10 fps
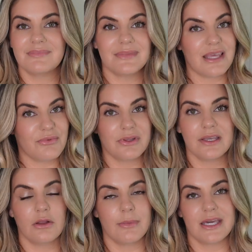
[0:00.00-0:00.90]
They really
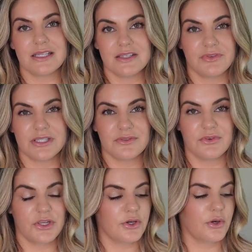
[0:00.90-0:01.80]
don't make a difference
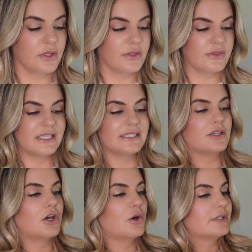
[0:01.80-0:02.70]
for you. This
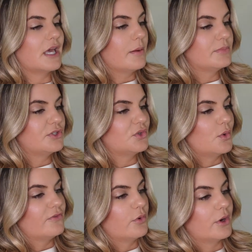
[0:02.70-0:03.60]
goes up
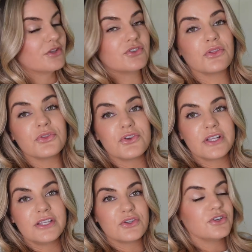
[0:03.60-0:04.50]
to
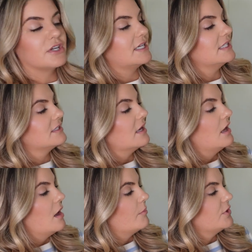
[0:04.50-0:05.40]
430 degrees,
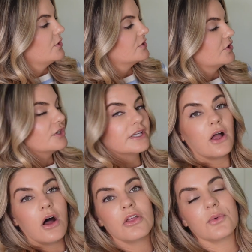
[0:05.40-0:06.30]
but you can turn
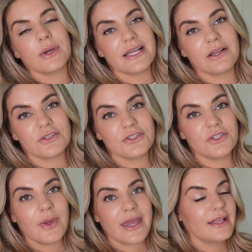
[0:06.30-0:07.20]
it all the way down to
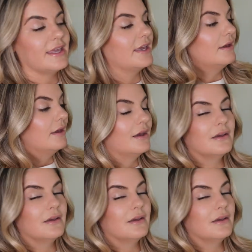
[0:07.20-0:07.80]
280.